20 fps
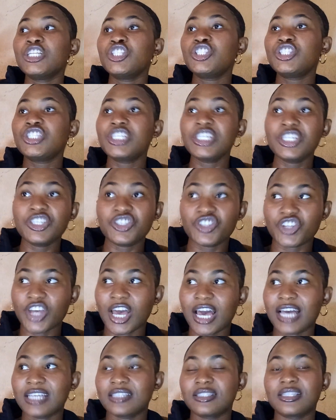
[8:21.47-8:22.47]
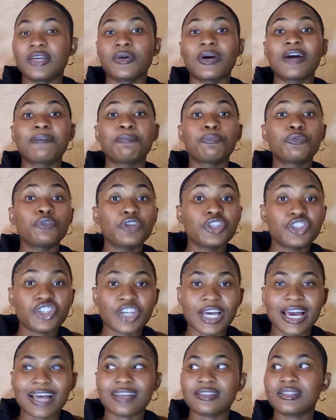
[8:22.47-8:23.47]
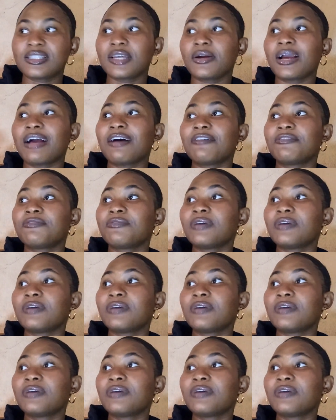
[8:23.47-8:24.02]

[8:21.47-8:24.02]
teachers, there are preachers, there are